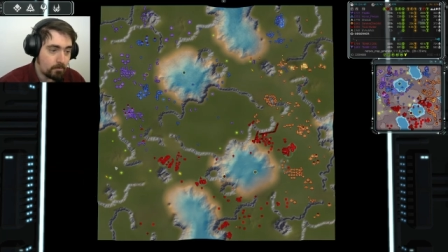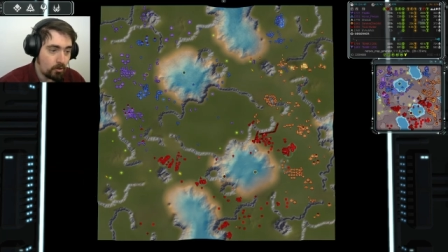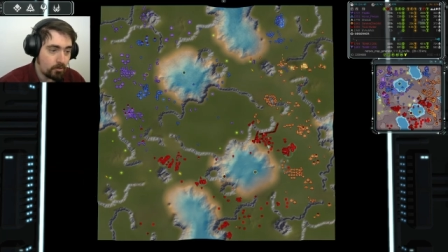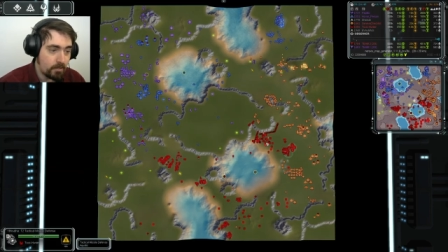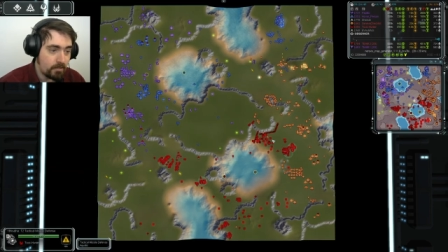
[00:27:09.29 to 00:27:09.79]

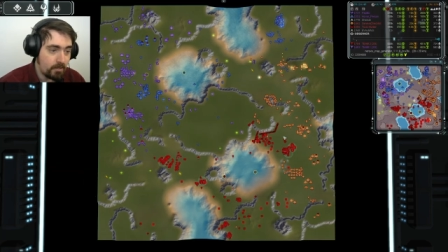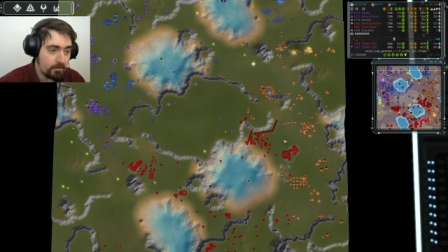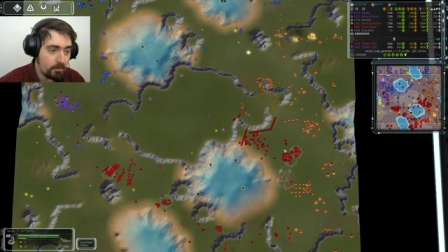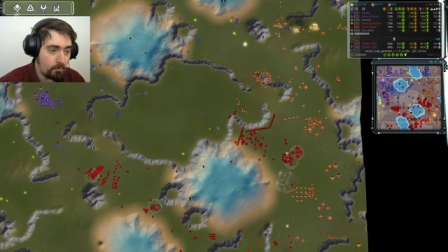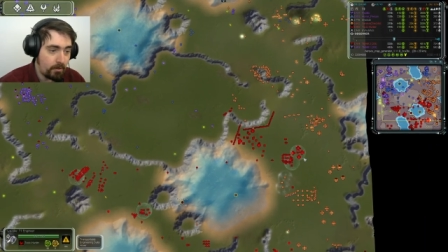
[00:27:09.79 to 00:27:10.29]
Toxic is
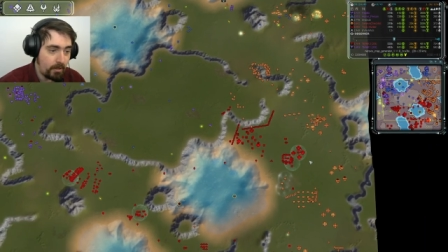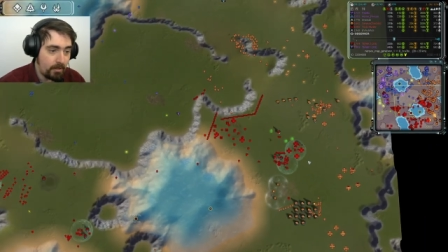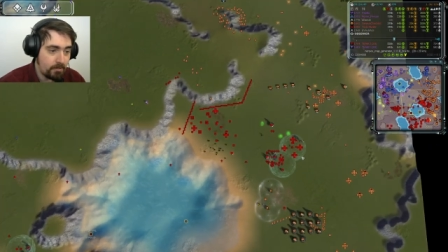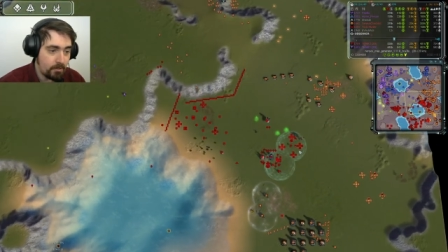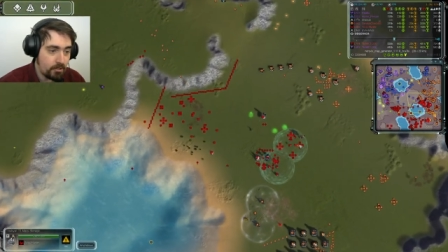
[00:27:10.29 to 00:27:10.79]
asking whether
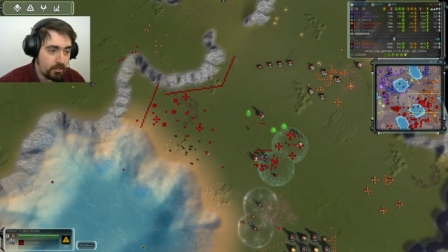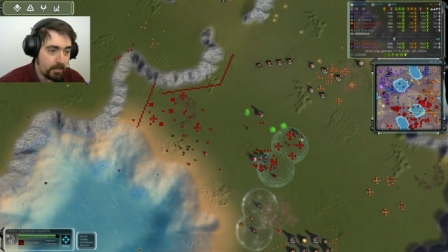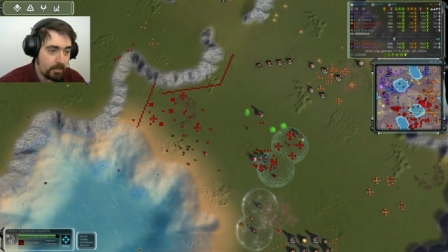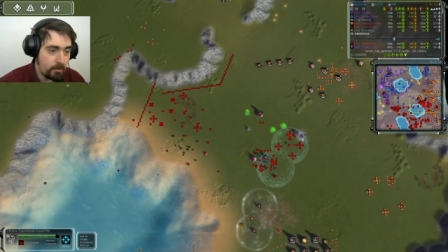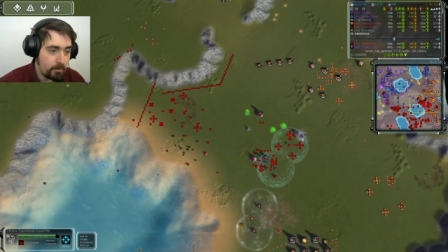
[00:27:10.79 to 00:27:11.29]
his
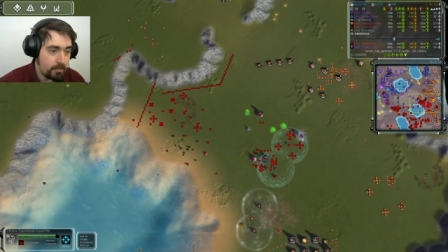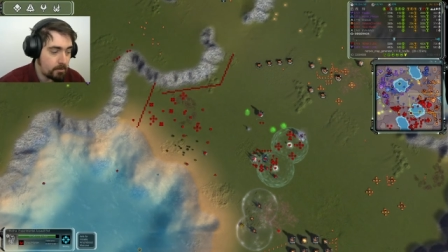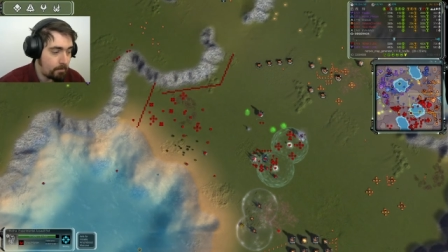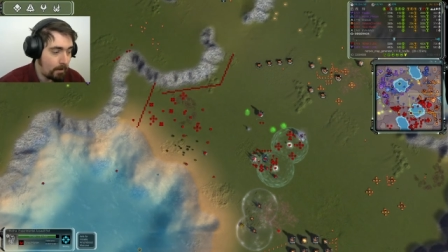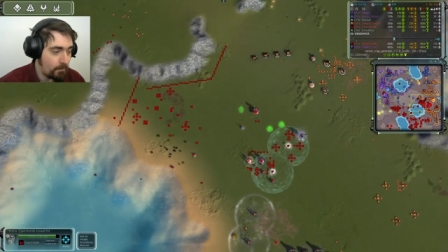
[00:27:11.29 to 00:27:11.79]
chicken, which is
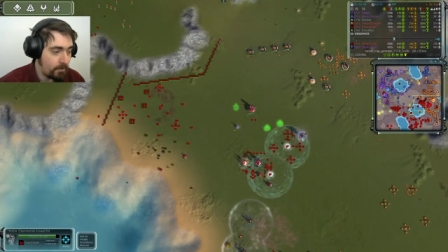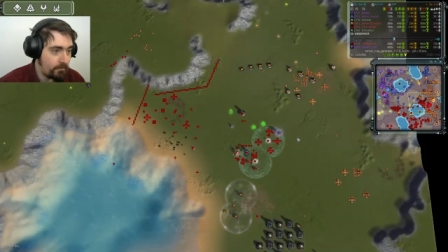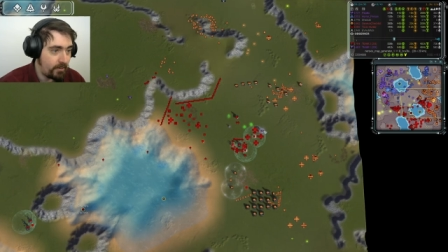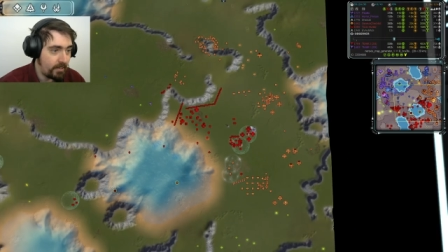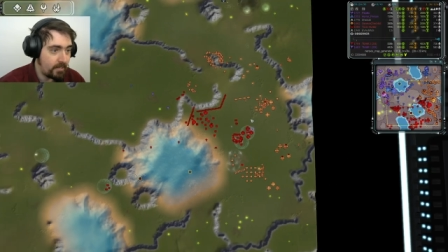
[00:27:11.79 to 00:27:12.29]
about to
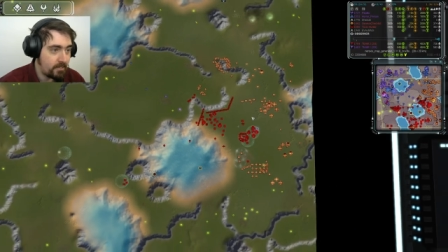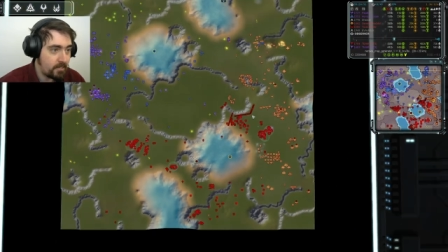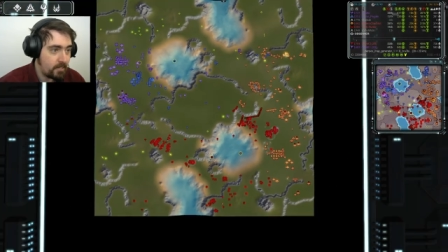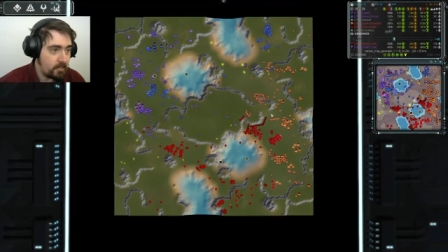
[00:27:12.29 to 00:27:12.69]
finish,